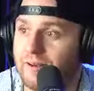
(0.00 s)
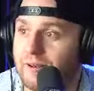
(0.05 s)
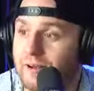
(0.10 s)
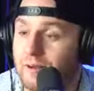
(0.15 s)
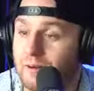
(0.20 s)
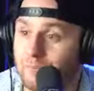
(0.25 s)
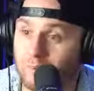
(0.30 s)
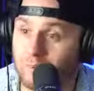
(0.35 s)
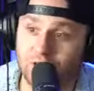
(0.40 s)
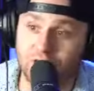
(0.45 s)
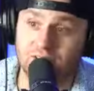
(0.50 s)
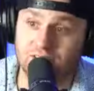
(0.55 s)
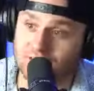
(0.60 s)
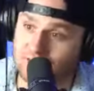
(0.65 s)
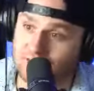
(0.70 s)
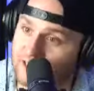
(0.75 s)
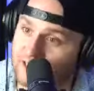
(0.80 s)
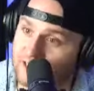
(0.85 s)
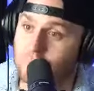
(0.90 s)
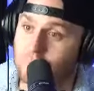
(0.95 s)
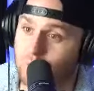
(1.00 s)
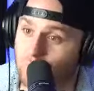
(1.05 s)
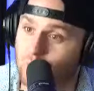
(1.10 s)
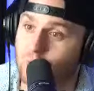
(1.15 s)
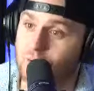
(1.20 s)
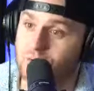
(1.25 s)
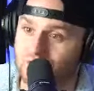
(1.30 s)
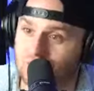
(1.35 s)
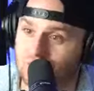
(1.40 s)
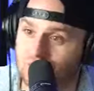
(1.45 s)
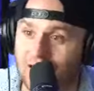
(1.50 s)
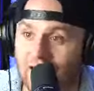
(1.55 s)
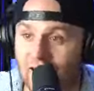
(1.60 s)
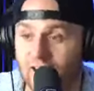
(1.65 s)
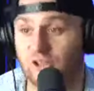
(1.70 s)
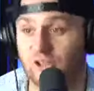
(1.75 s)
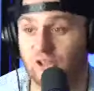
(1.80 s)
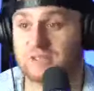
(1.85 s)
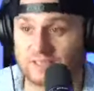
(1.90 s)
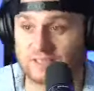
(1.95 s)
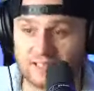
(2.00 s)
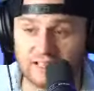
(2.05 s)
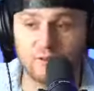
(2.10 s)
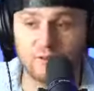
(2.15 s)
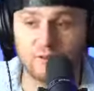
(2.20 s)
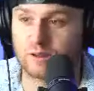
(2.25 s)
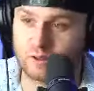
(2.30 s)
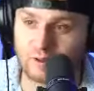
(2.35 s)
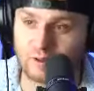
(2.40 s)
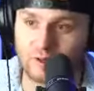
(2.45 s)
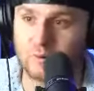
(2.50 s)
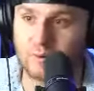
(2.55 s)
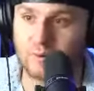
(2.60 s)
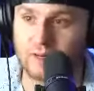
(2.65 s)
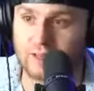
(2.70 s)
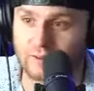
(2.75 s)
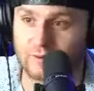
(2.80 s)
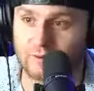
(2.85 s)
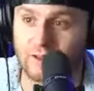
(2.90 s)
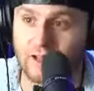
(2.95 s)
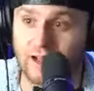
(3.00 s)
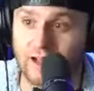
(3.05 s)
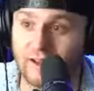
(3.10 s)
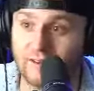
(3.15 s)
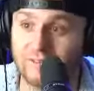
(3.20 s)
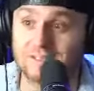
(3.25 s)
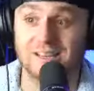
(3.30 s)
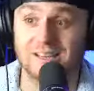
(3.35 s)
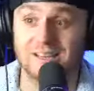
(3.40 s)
But you see them post a lot. You see what they're doing in their lives.